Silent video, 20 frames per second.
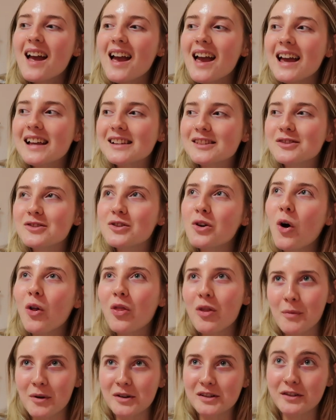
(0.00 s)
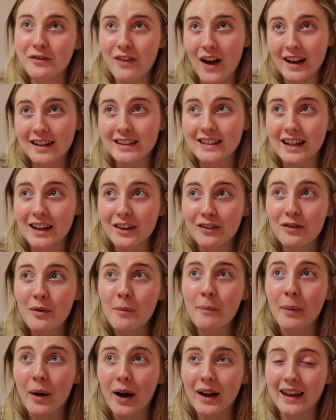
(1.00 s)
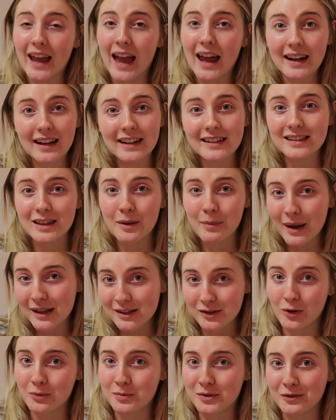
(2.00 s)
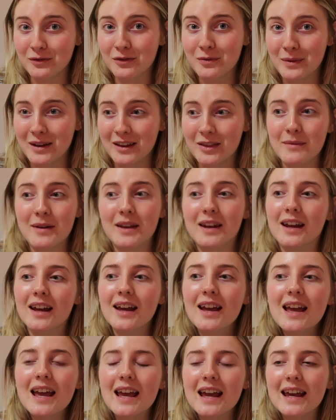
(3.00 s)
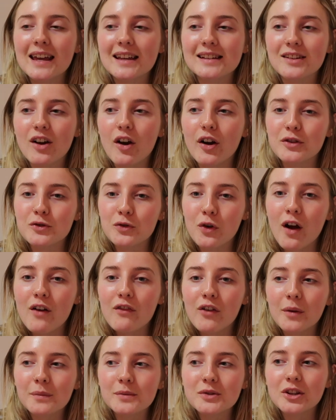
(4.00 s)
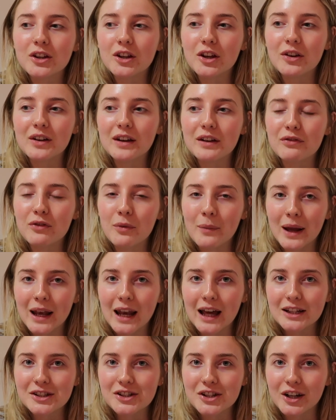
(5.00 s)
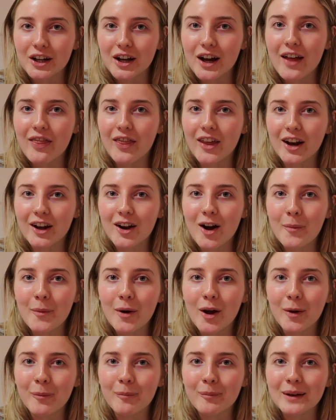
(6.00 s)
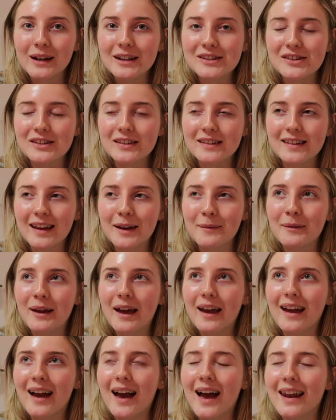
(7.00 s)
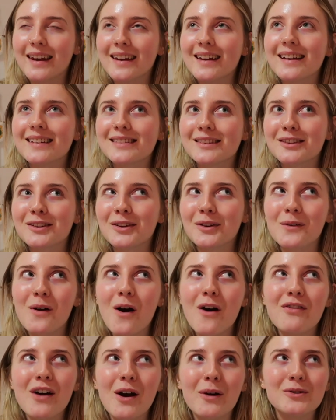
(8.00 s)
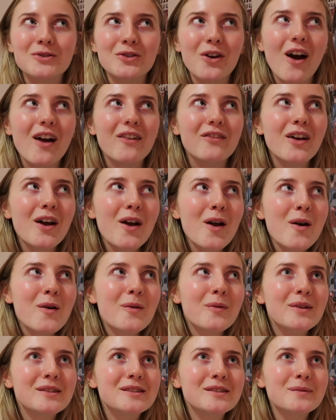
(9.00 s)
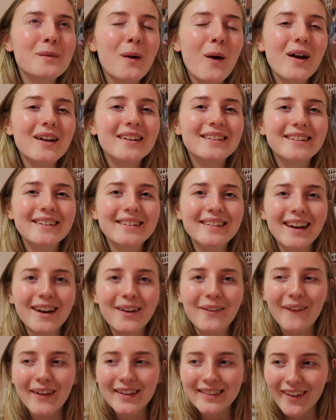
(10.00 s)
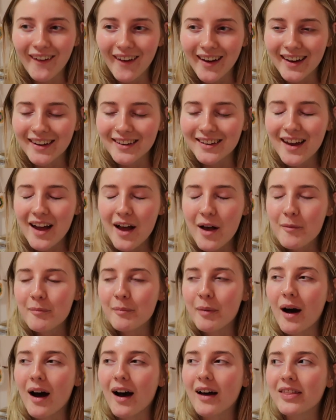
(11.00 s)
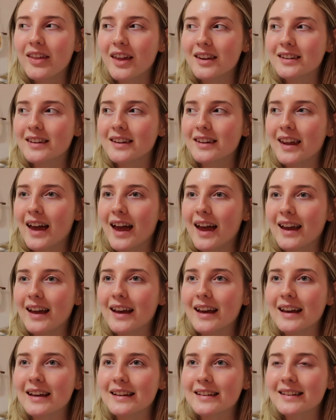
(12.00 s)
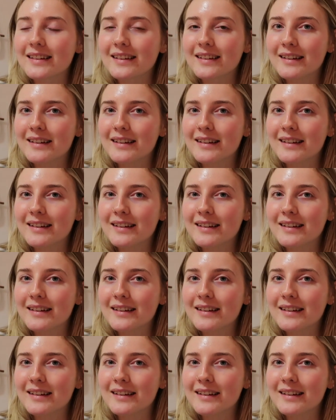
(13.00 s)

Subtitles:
it's not the most effective, but again, it's the best option for me at the minute, is I drive up to uni for my lecture and then I come home literally the same day. And it is a 2.5 hour drive, which is why I do get quite tired. But at the end of the day, it is